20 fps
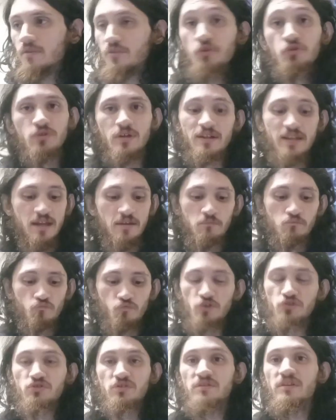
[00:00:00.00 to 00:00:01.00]
Again,
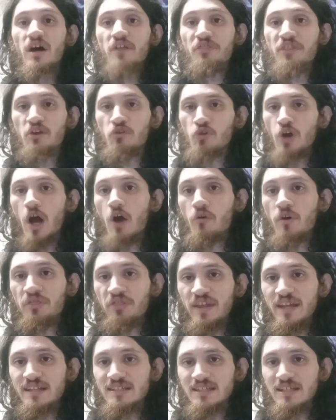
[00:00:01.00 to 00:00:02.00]
there's nothing wrong with
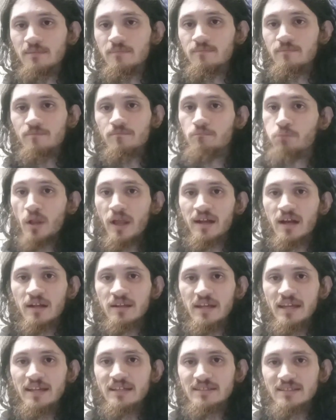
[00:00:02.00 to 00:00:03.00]
playing
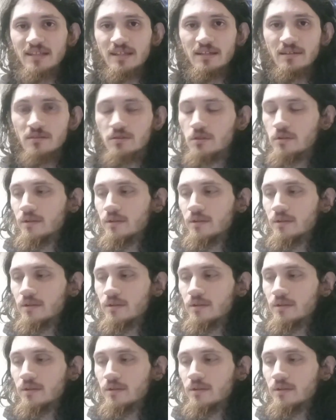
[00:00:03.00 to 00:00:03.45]
on easy.